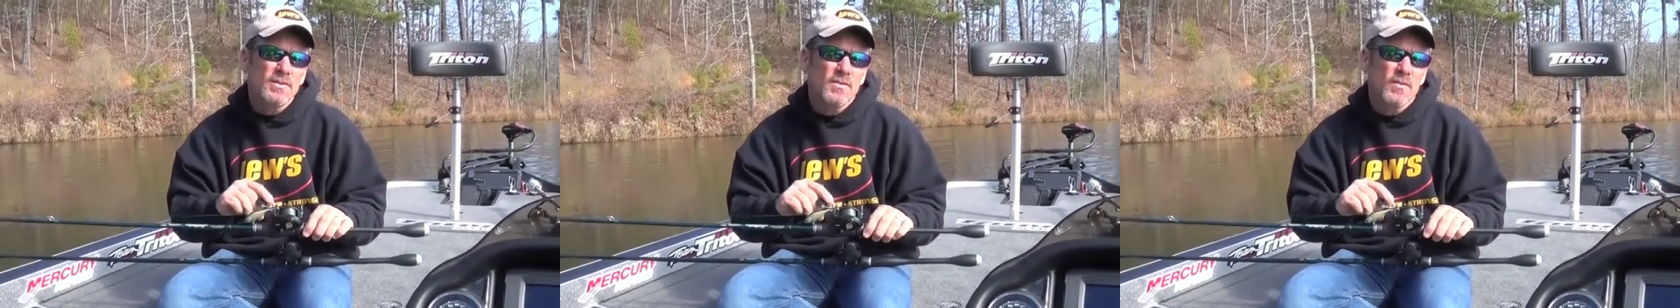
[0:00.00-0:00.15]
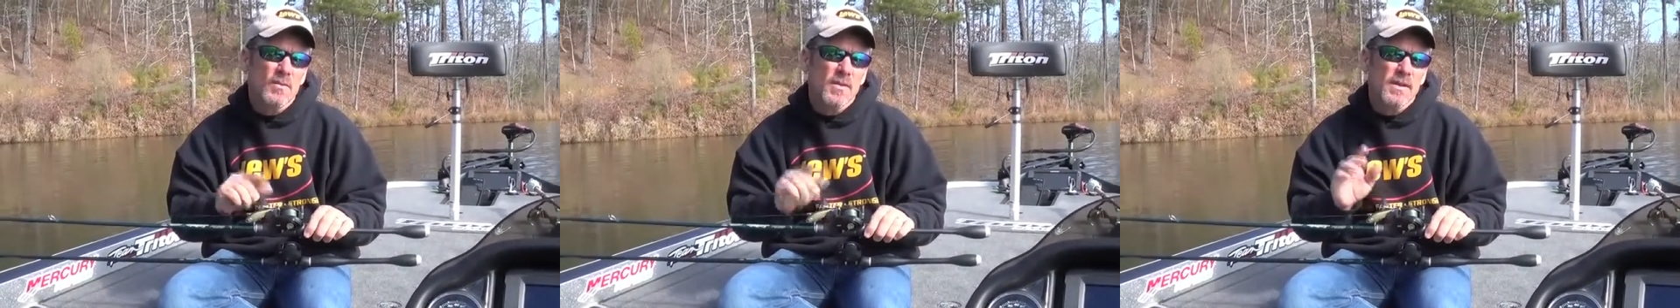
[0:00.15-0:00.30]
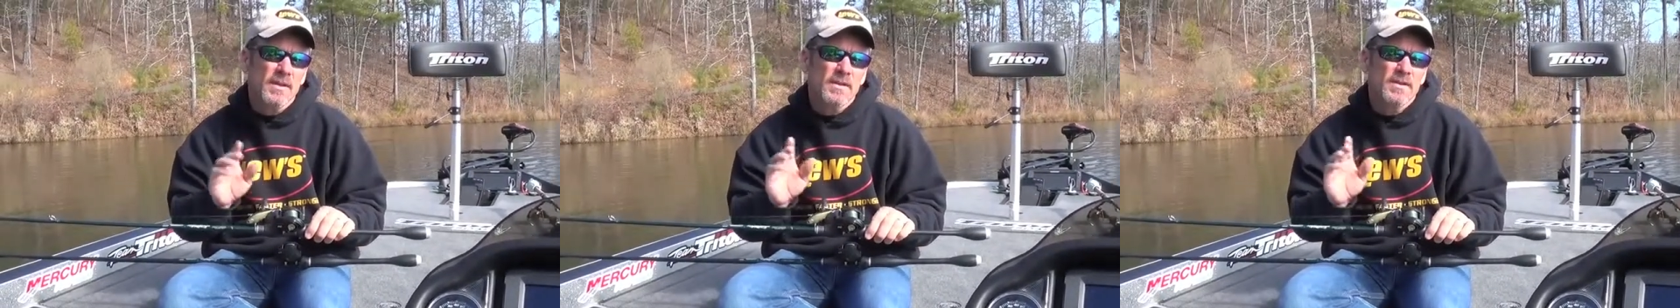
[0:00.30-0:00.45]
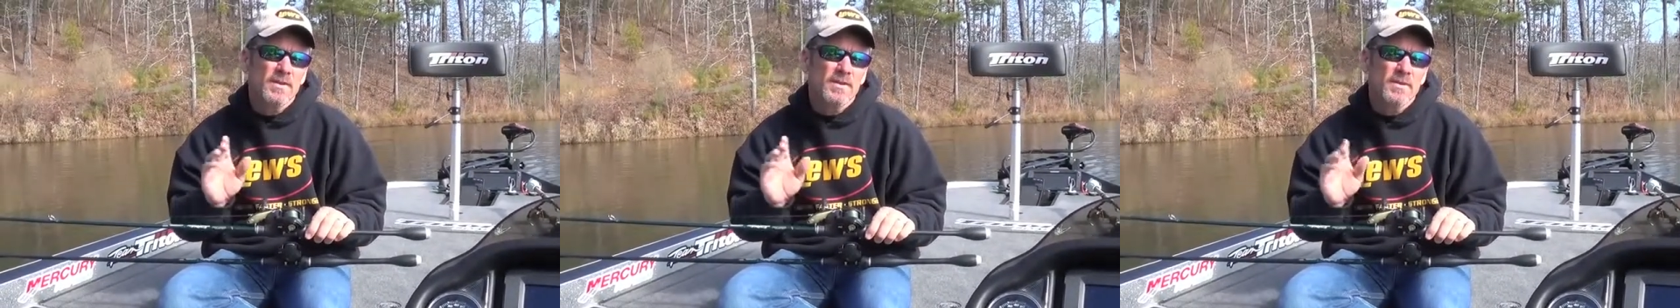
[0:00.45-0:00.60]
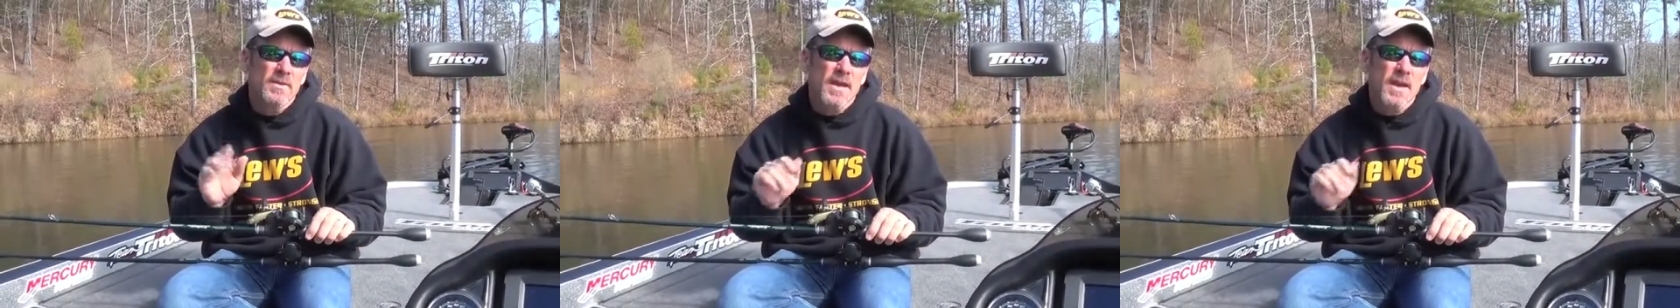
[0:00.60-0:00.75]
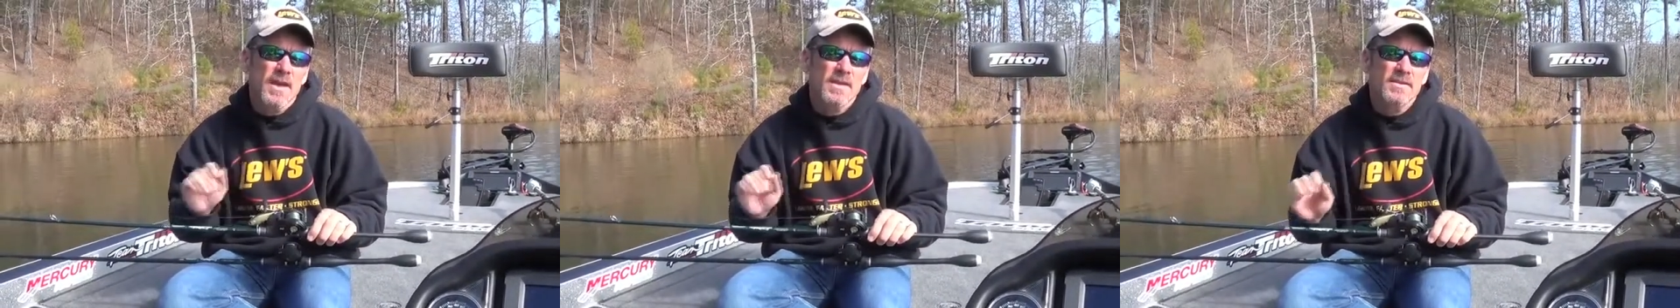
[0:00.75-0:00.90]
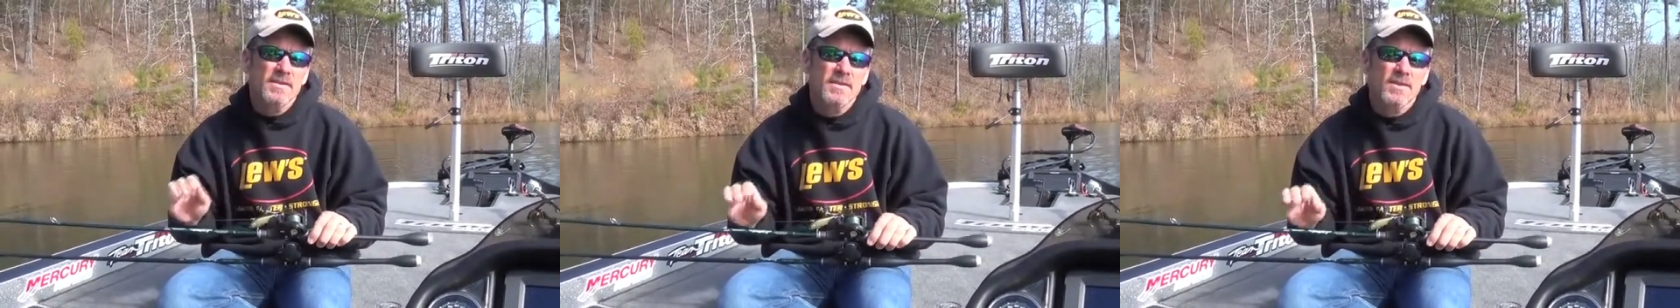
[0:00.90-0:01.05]
to win the
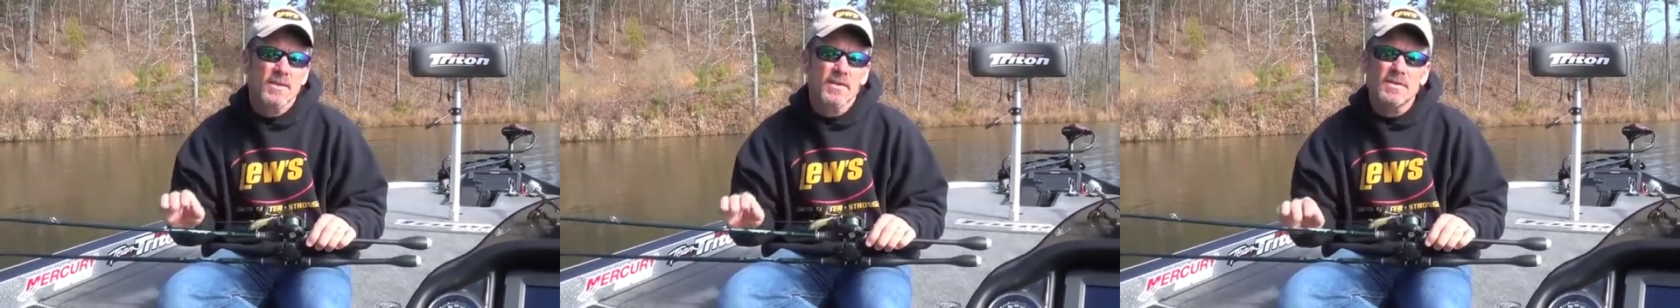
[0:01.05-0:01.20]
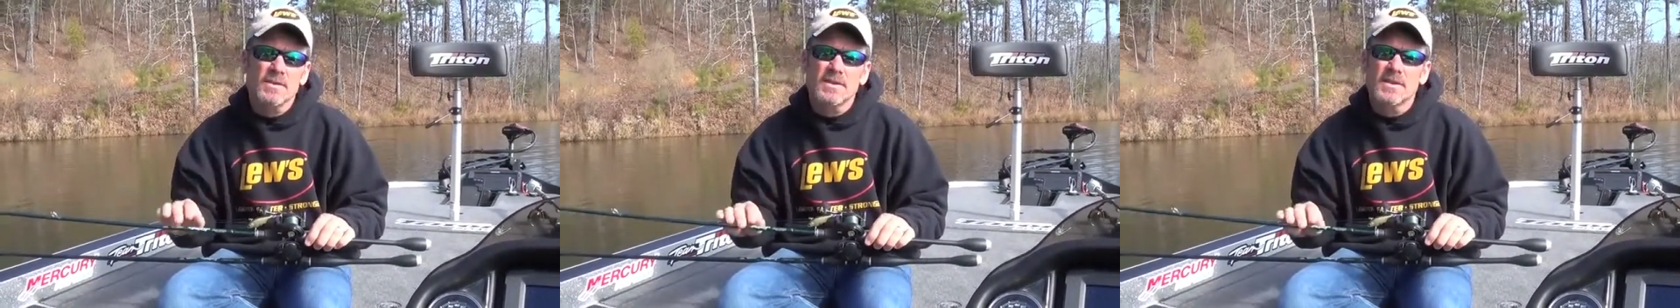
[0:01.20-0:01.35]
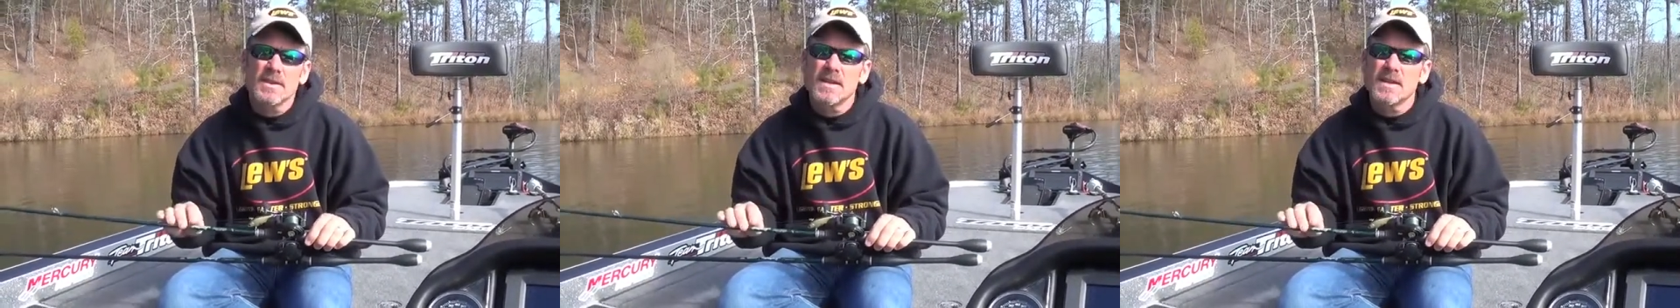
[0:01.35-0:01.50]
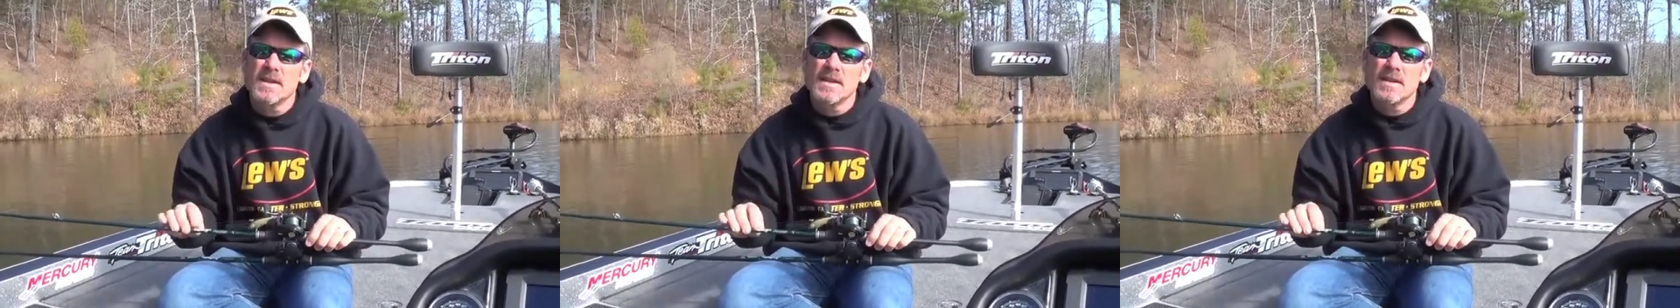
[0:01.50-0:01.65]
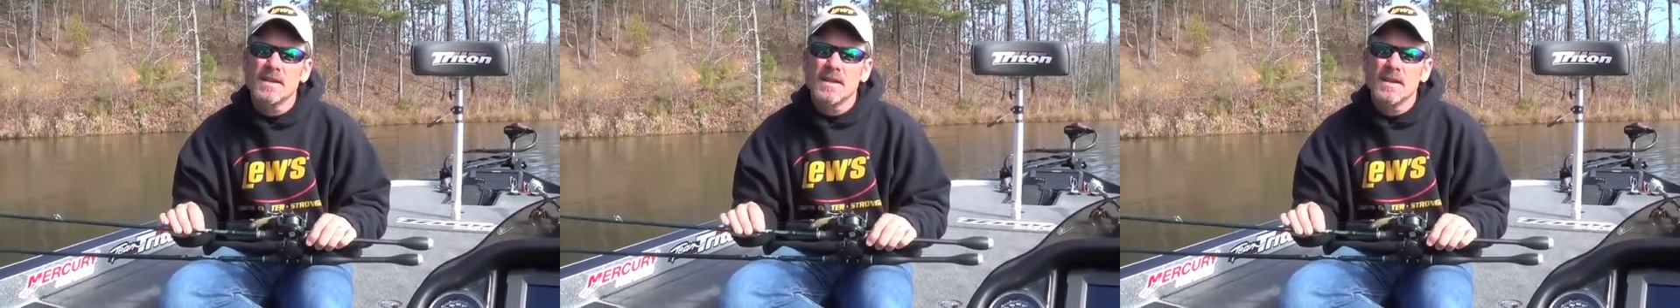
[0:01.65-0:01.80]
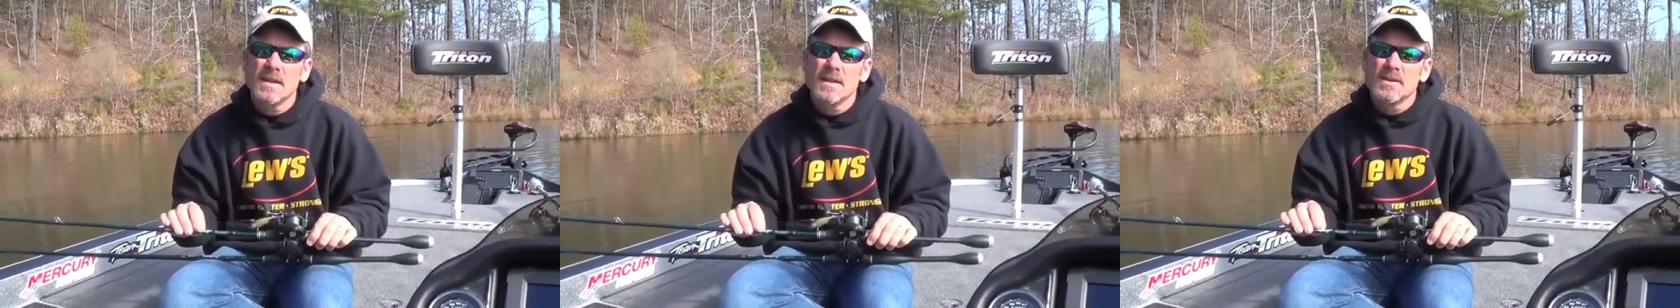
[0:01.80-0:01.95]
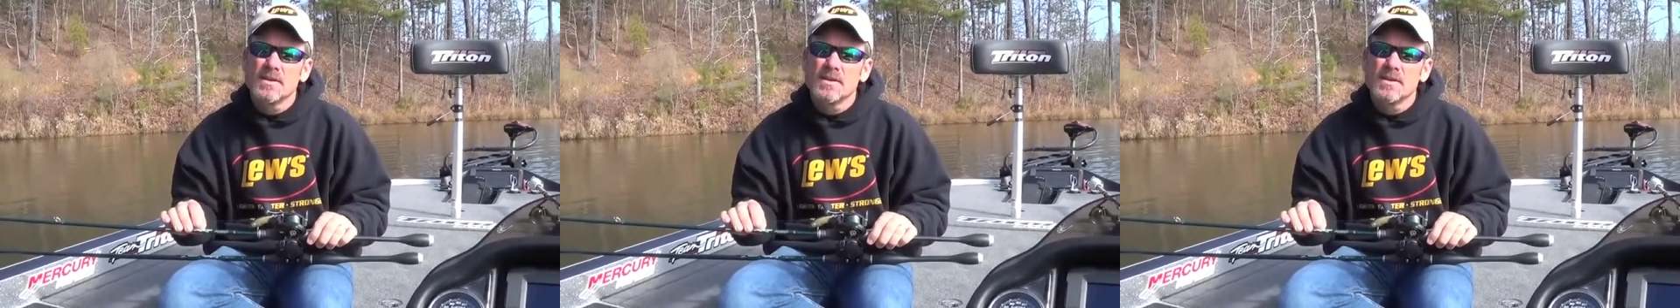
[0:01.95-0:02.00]
2013